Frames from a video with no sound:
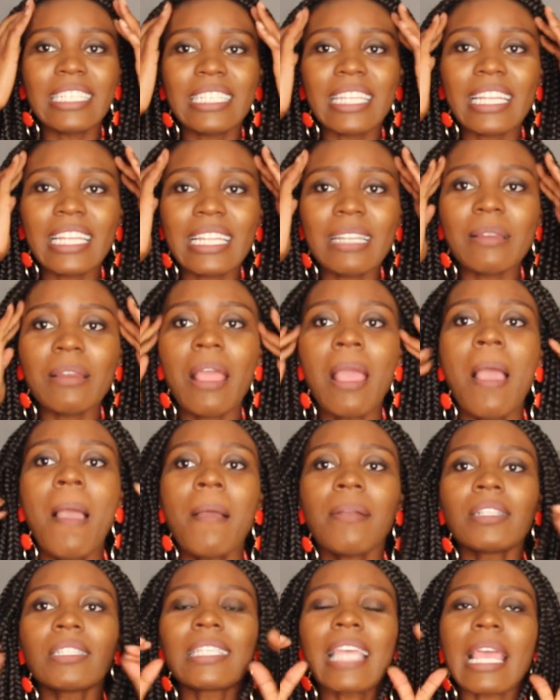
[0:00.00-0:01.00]
of didn't
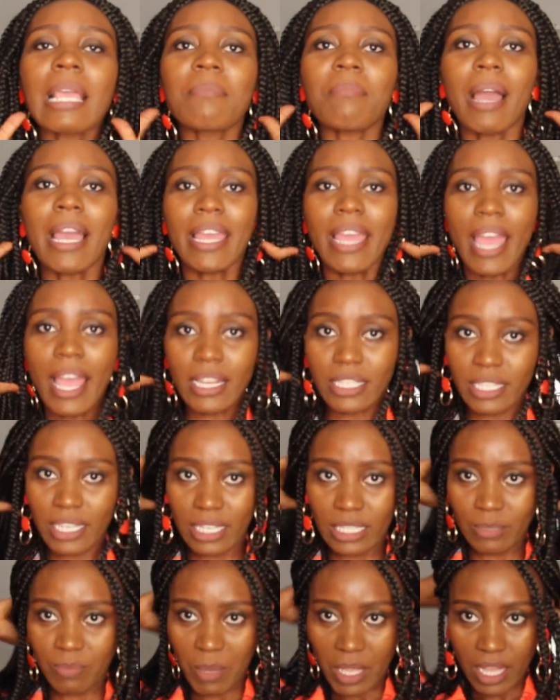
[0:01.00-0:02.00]
take my
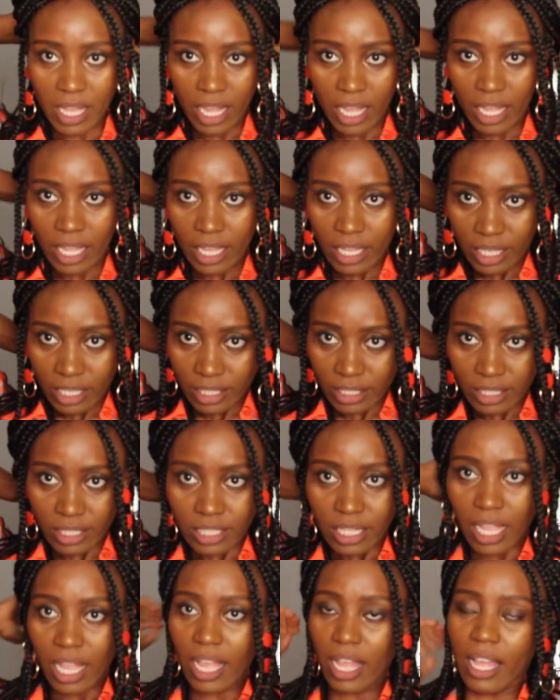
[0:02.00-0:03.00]
edges
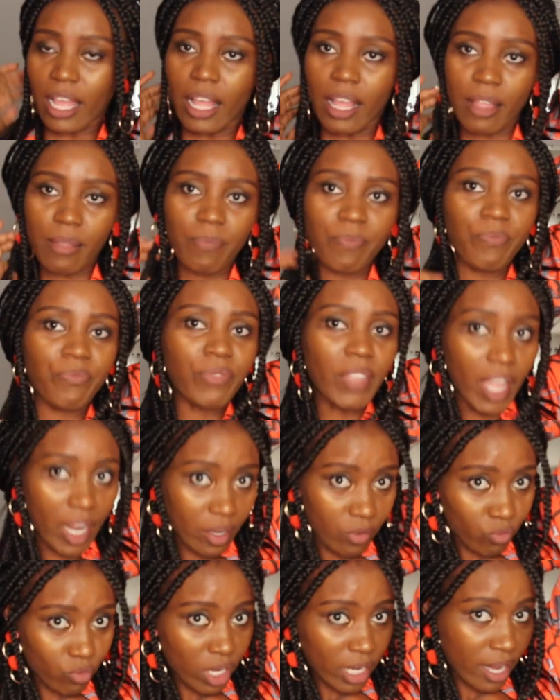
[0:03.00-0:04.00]
because they're
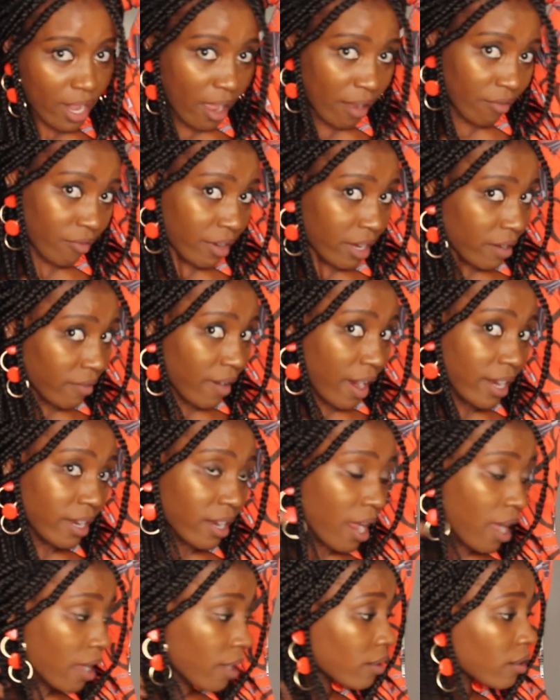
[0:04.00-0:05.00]
in recovery right
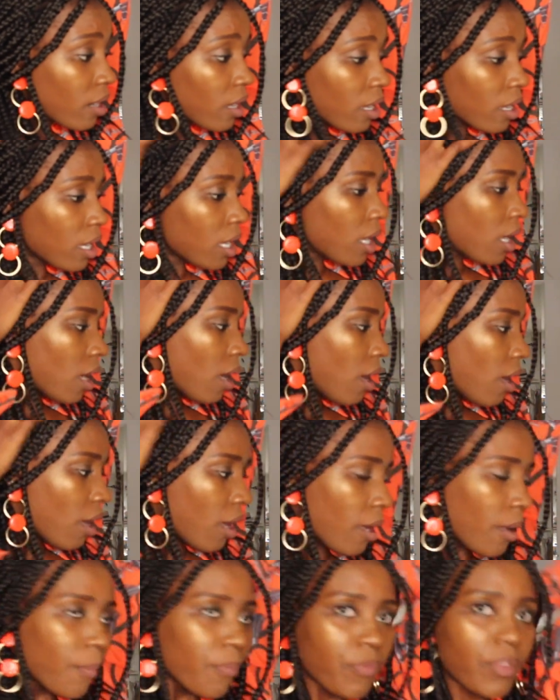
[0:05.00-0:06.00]
now.
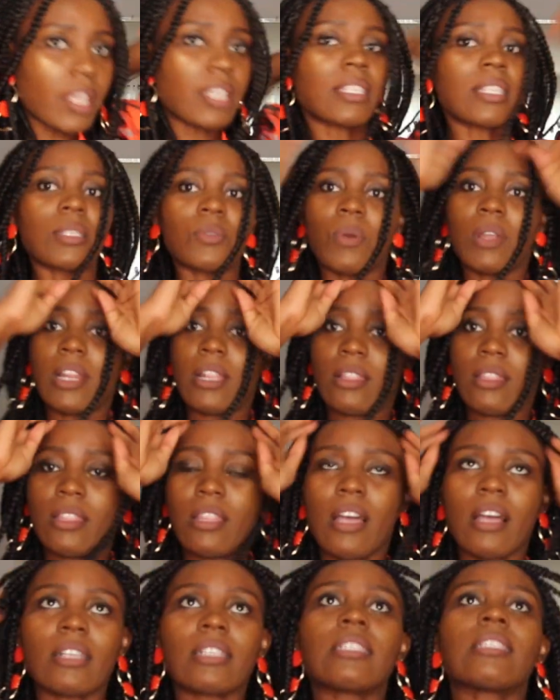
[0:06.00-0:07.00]
This is what it
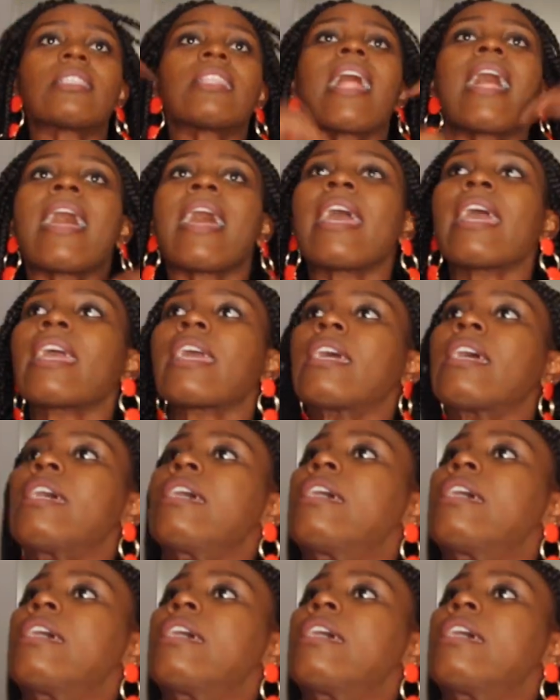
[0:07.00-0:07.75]
looks like.